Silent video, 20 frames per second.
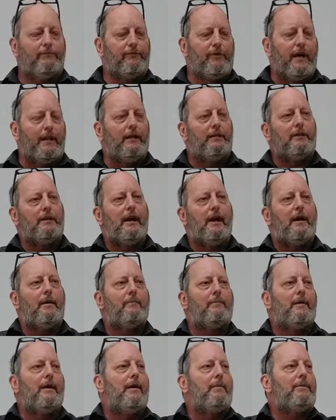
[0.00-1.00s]
following
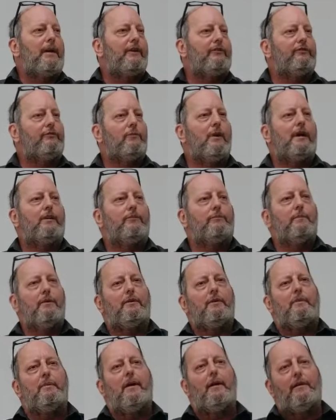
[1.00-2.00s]
up Pastor Ron's
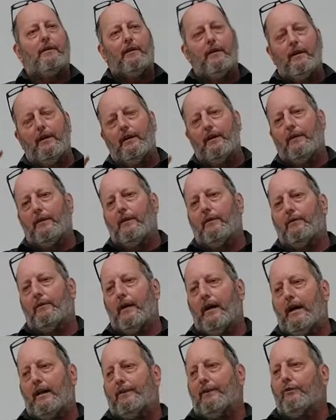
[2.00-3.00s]
book about, you know,
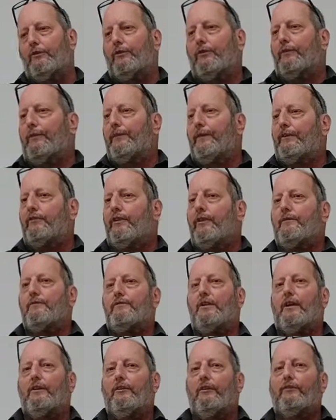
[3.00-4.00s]
the crucifixion of
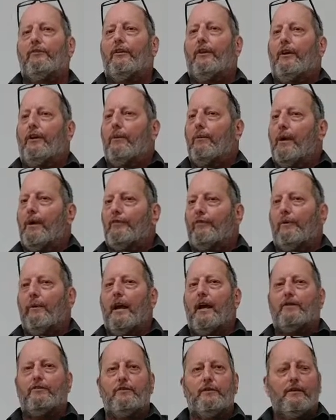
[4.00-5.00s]
Jesus and then the
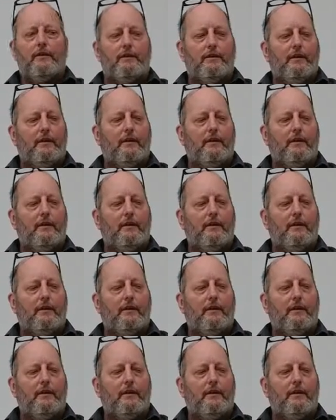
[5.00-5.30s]
resurrection.